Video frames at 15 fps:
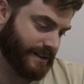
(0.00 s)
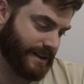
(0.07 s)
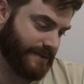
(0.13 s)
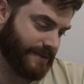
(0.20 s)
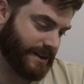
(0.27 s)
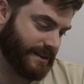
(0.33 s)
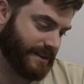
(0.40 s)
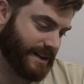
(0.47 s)

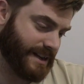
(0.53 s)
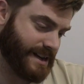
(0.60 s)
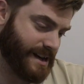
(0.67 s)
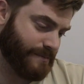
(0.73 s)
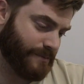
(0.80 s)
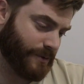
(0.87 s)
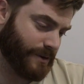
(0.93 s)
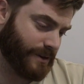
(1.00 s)
giving the
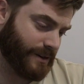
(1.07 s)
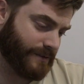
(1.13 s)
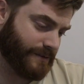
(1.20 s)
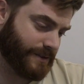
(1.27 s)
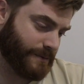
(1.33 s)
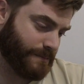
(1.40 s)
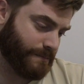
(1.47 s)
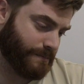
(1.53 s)
Emperor of
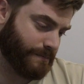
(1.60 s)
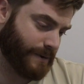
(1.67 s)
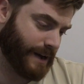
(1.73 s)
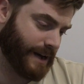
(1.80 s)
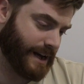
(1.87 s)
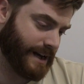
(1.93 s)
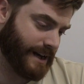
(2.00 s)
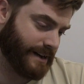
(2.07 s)

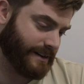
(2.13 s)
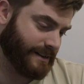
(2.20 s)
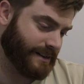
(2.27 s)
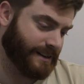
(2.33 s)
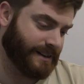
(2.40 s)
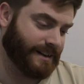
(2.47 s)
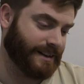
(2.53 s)
Japan